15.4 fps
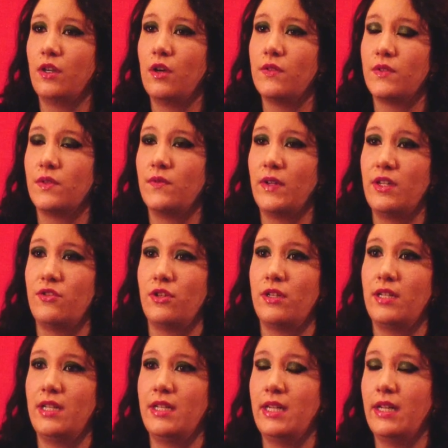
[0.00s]

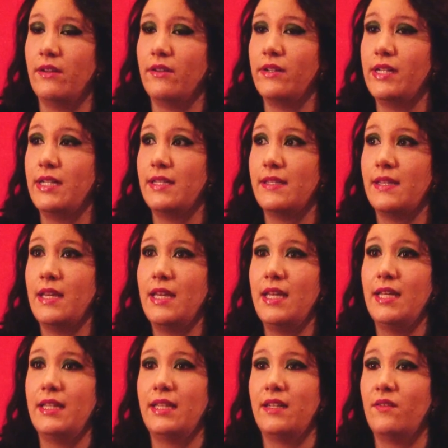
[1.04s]
conservation in areas
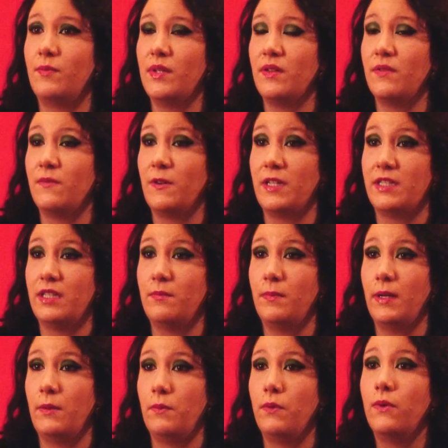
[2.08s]
that have been affected
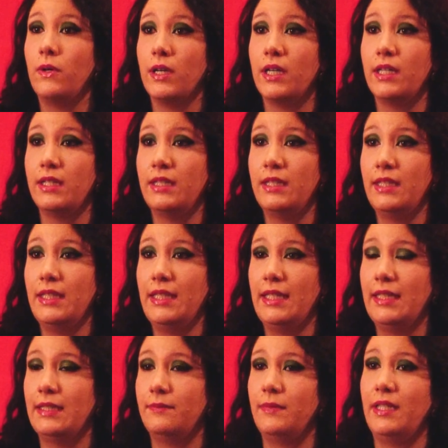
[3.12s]
by war.
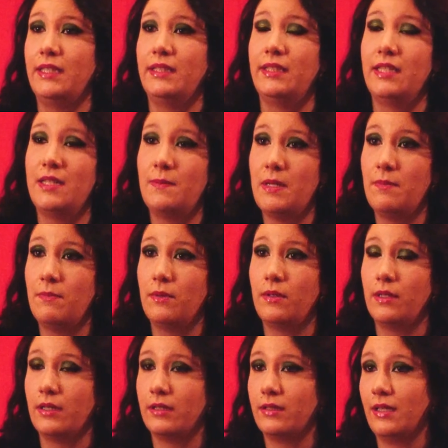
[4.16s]
And these people
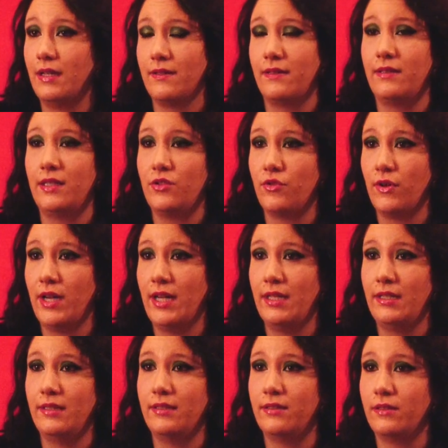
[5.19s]
are classically
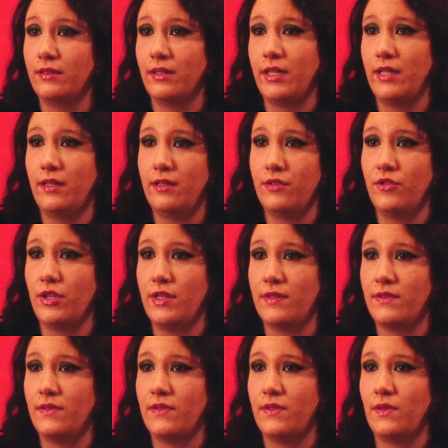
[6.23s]
trained
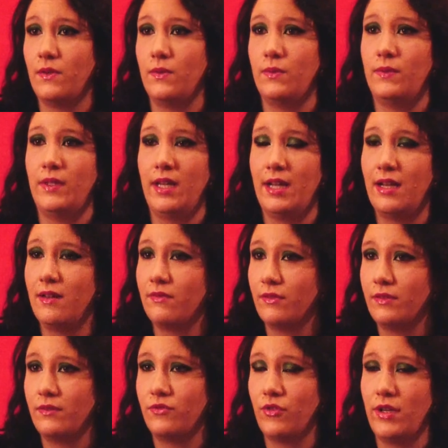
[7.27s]
archaeologists, so they have
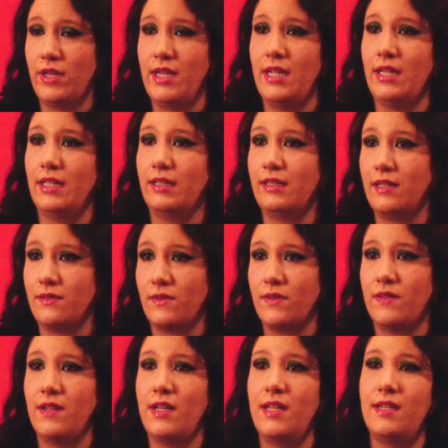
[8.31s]
training in classical
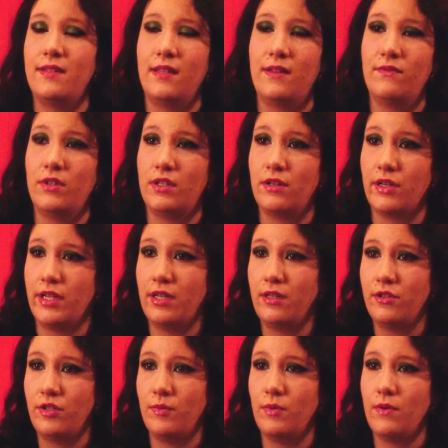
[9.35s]
studies, they've done
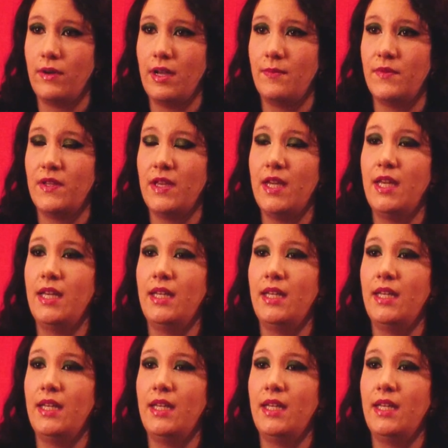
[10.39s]
archaeology programs.